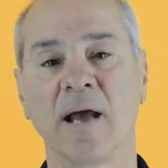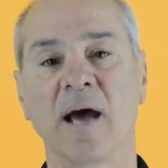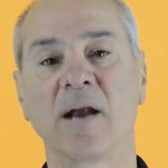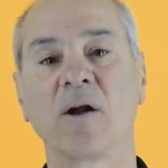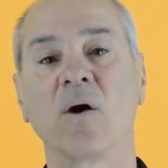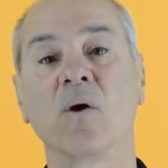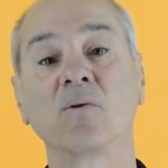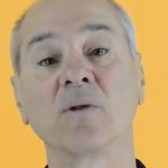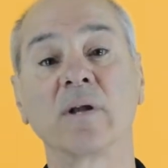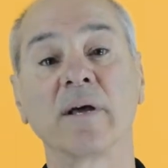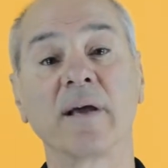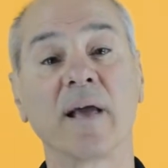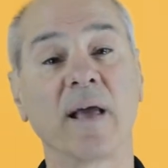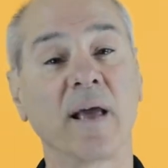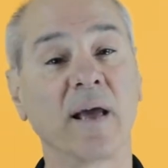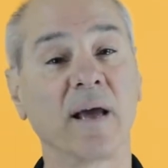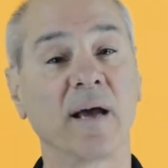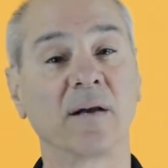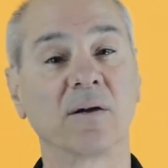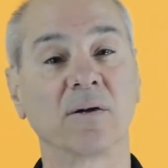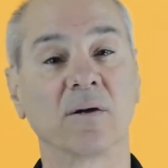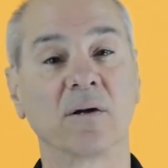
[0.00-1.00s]
not only
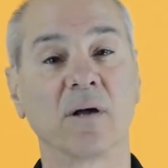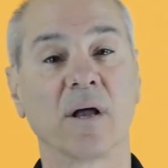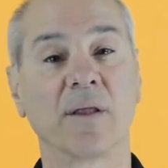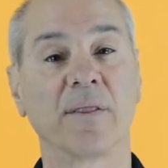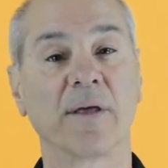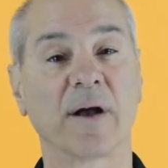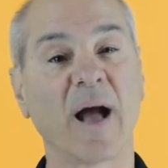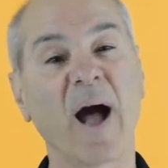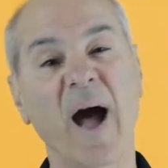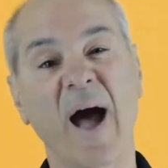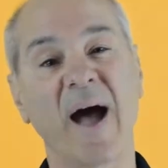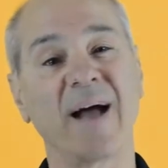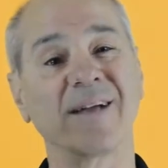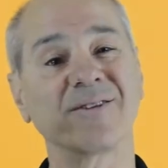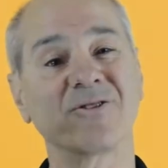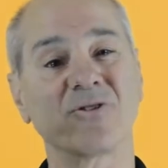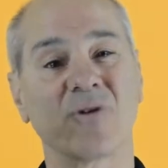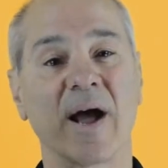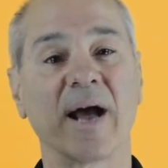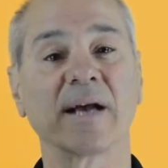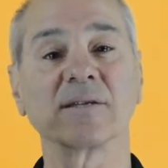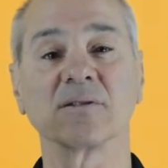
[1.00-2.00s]
handle the
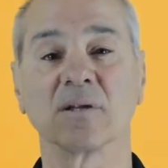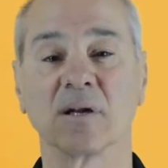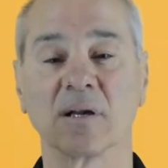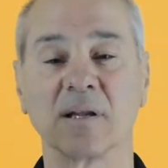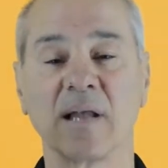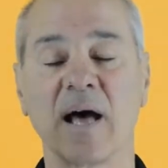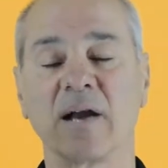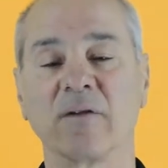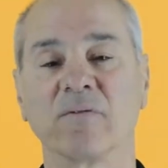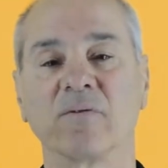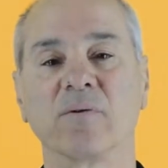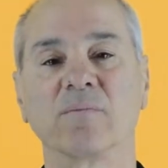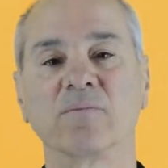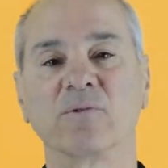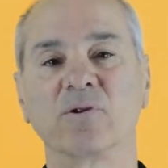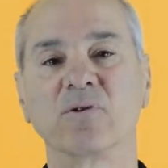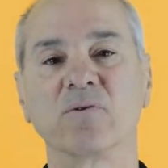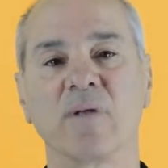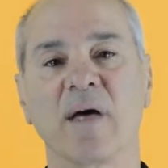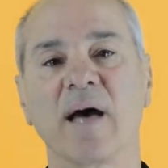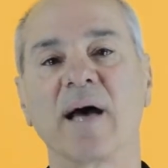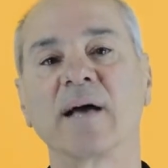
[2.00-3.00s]
contracts, and a lot of
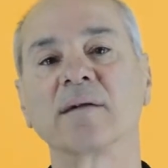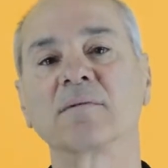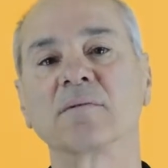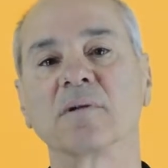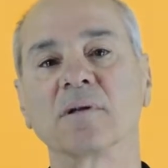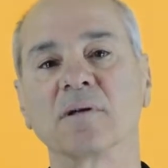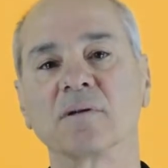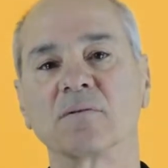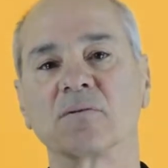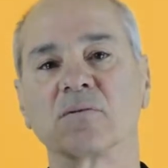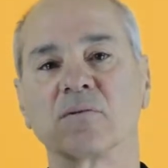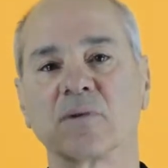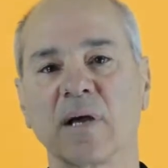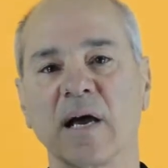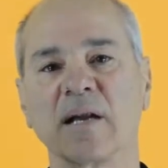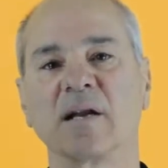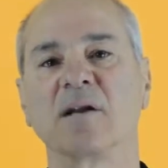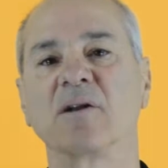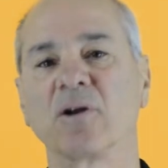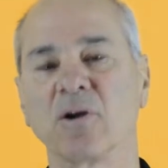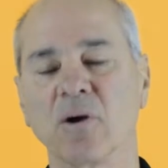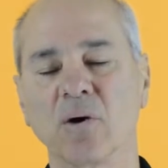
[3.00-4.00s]
them do that, they
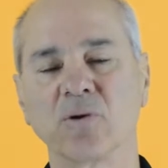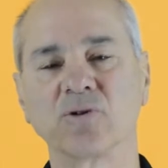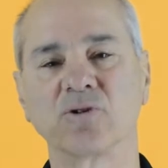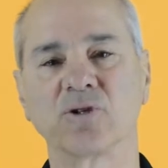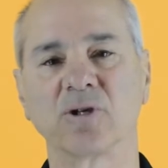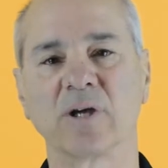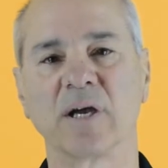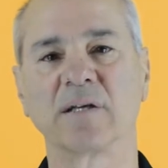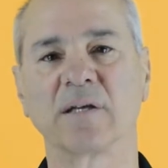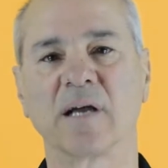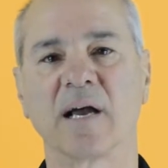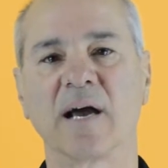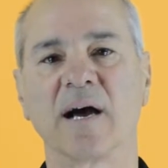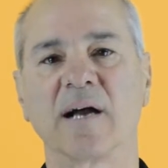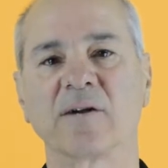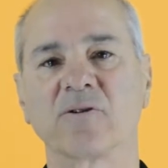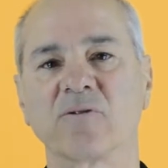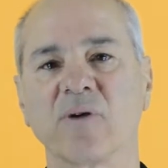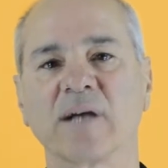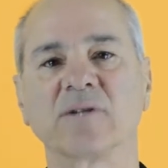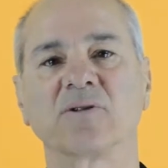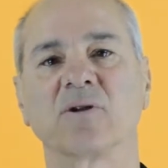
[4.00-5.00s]
kind of negotiate the
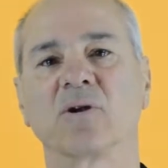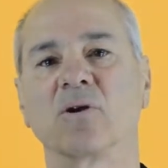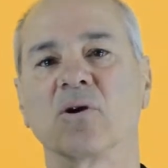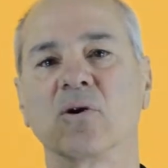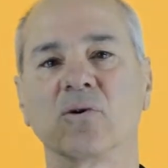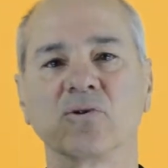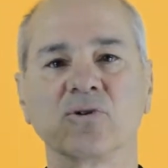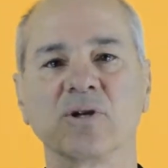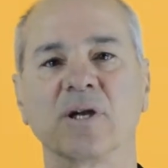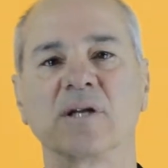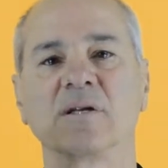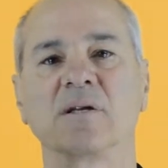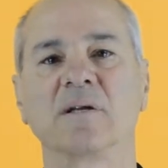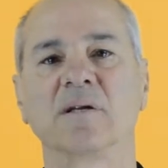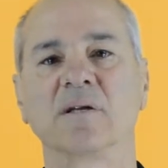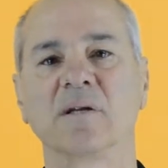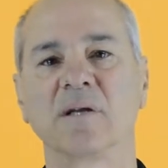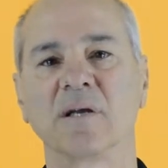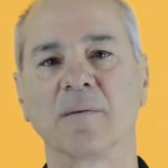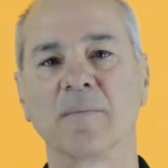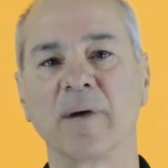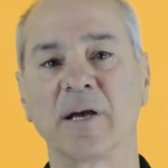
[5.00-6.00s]
contracts, negotiate
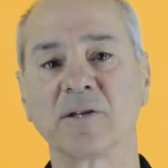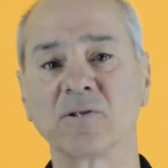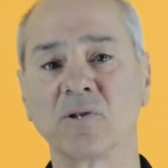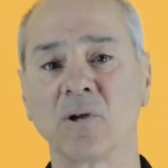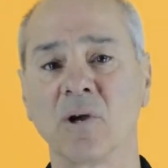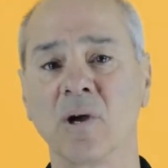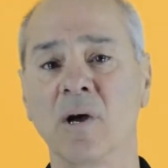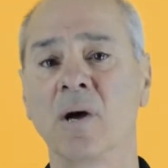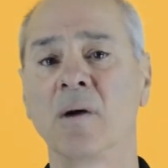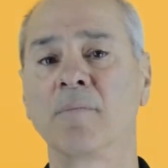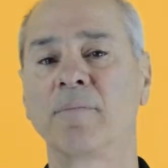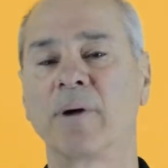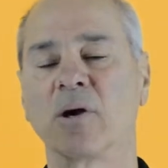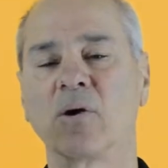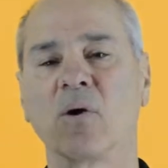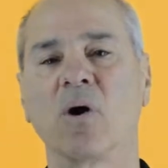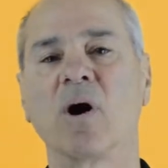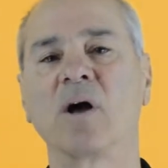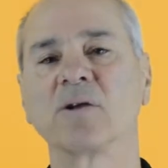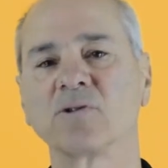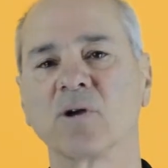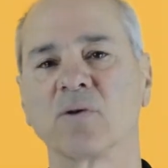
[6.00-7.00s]
the DMS, but
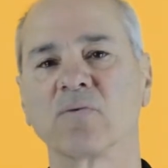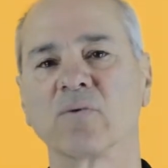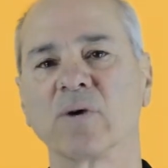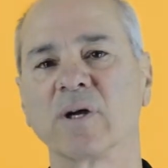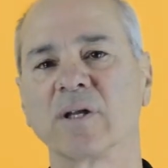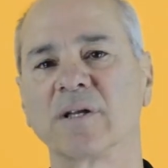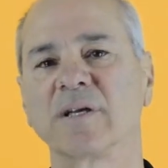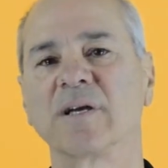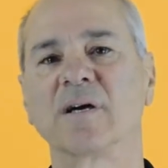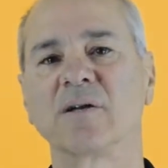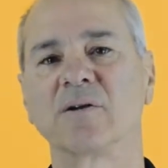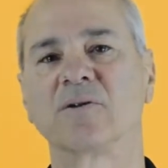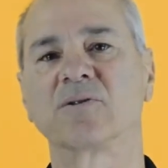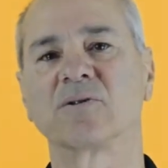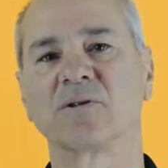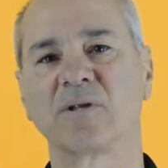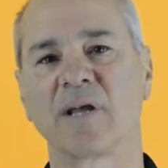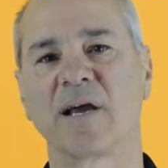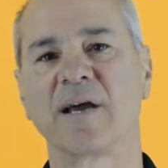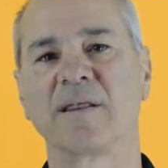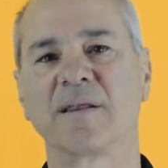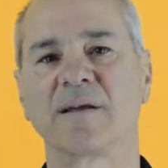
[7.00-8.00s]
also really
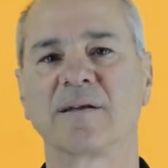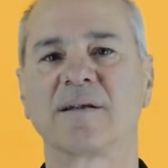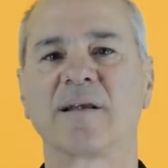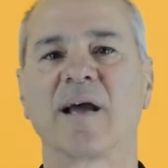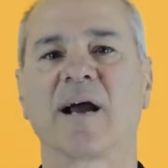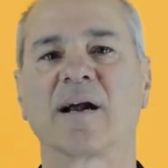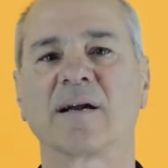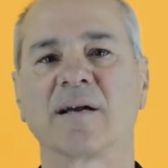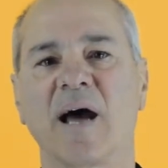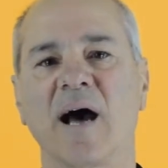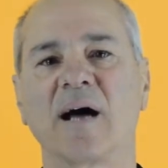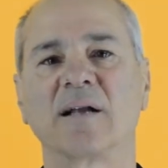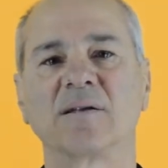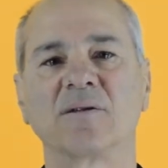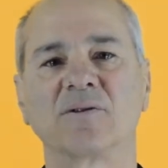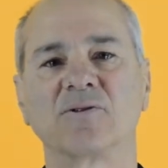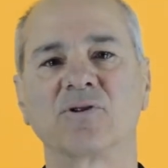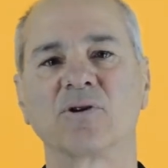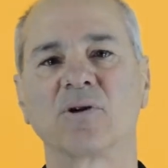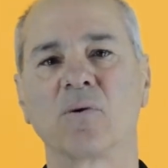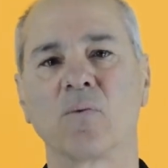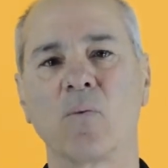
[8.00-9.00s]
understand the
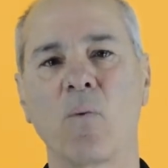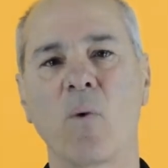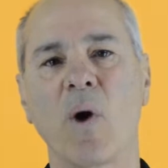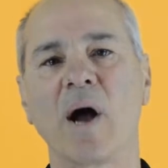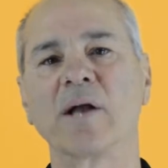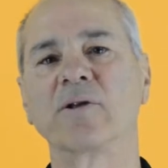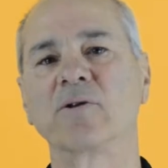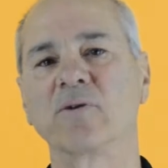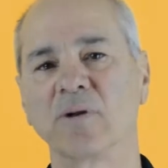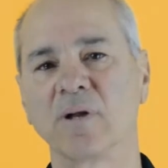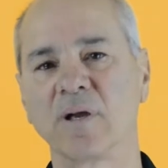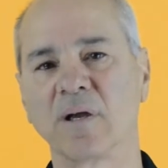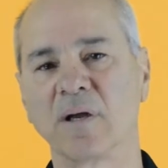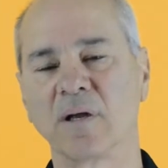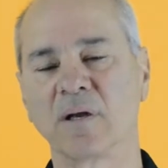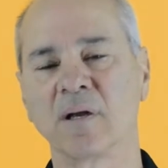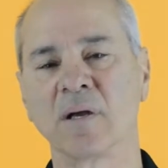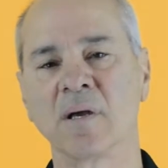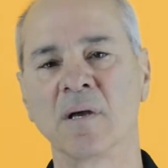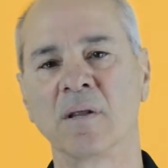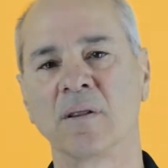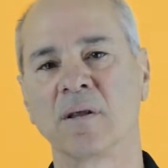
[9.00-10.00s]
technology and what you
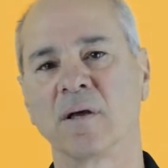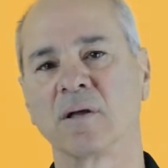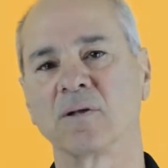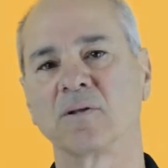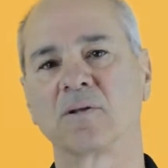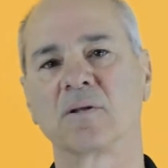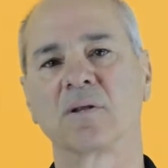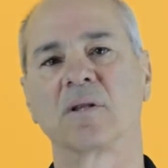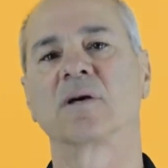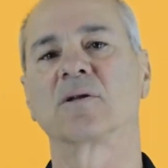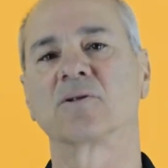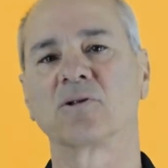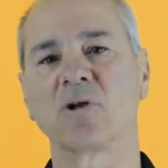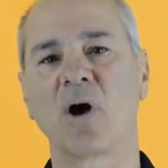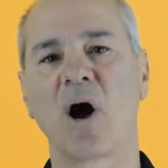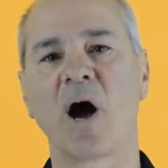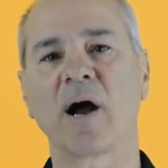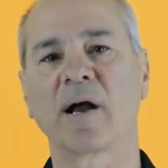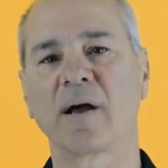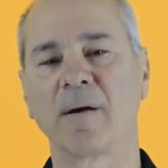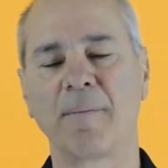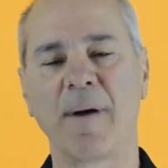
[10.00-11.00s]
need. They'll
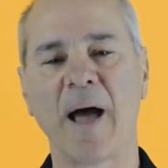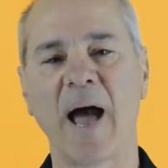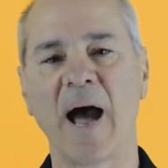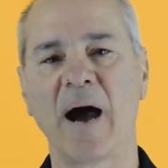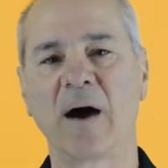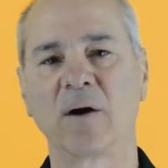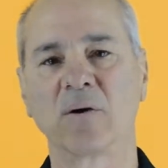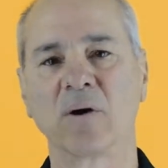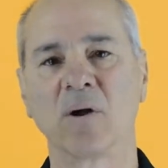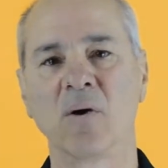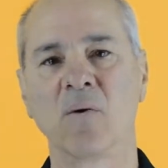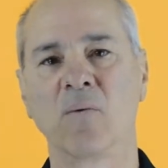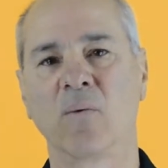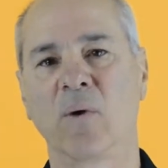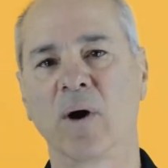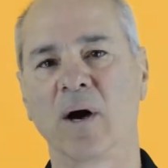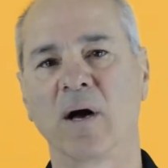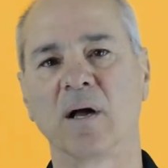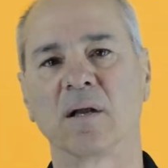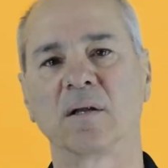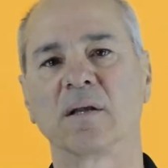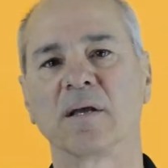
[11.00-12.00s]
talk about,
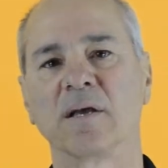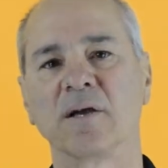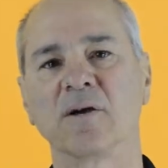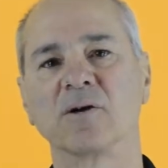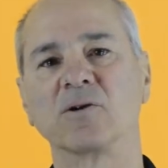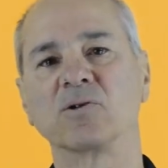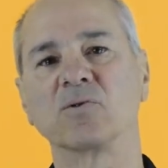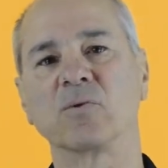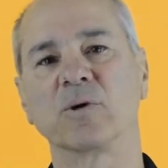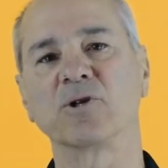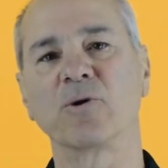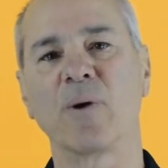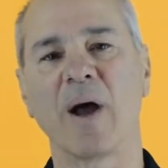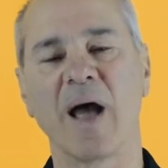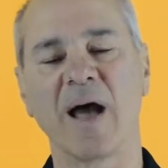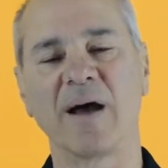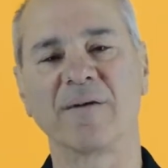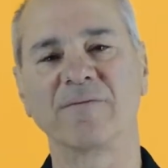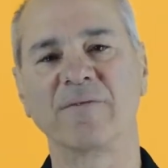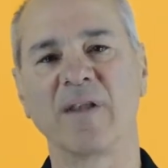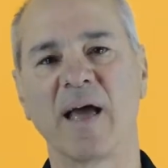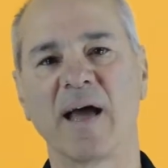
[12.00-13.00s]
well, here's what you
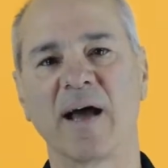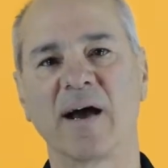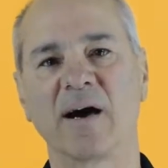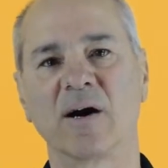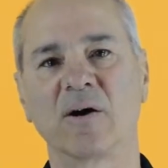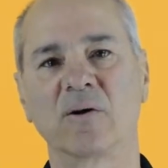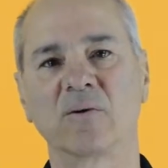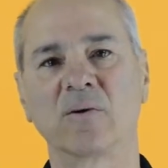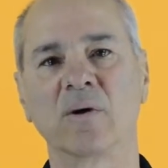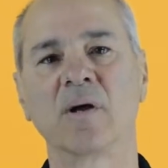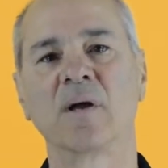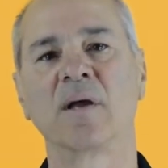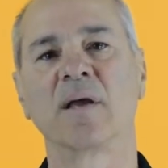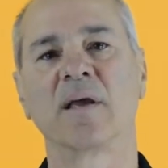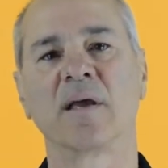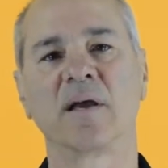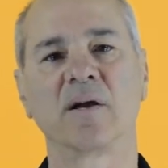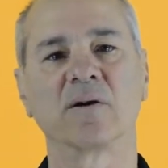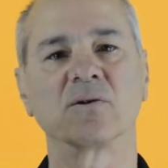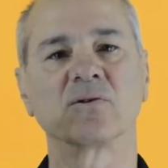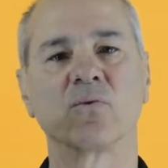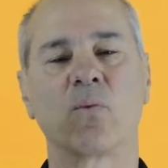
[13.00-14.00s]
have now,
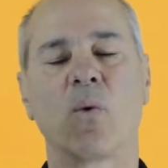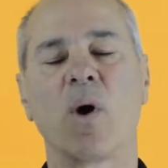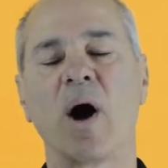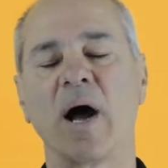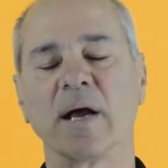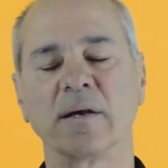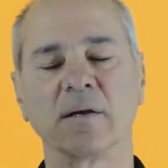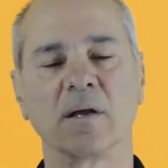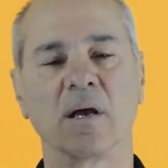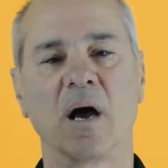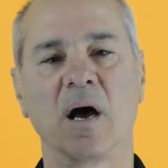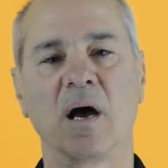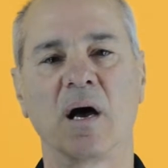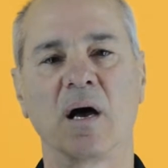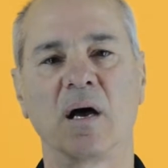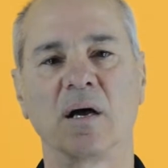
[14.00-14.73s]
here's what